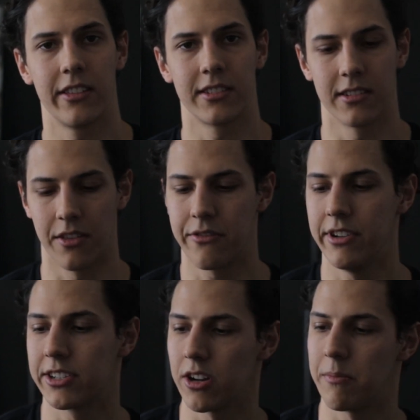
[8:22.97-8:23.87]
This is a
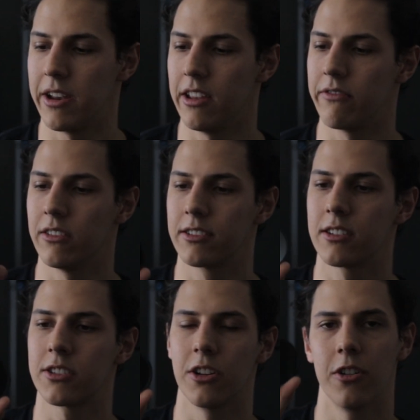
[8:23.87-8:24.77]
3-stop ND filter.
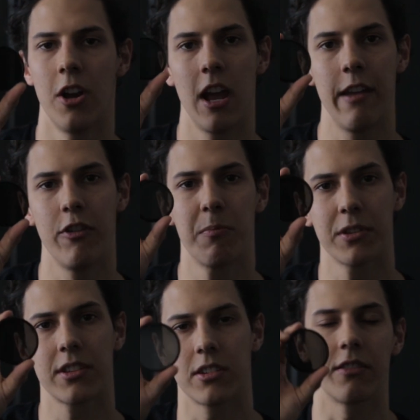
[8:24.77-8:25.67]
So if you put
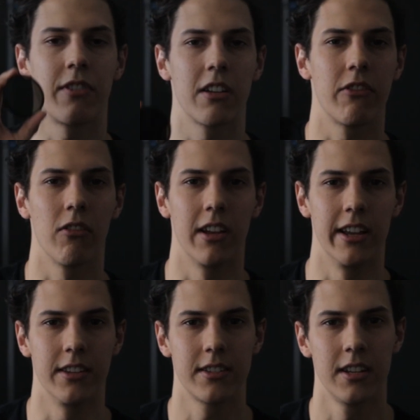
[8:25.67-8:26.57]
this on the front of your
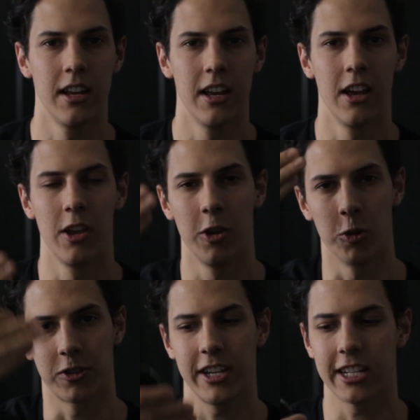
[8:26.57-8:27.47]
lens, your
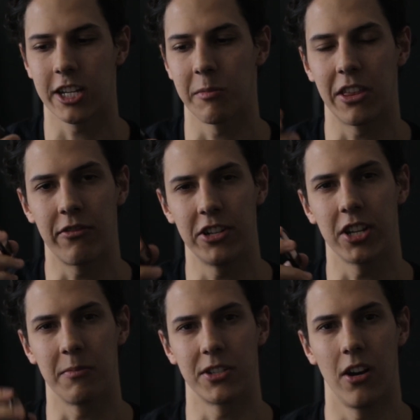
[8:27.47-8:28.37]
scene is going to be 3
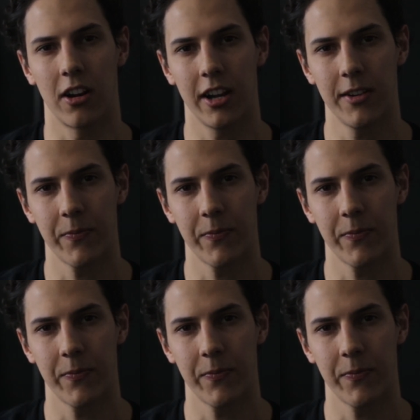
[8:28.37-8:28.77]
stops darker.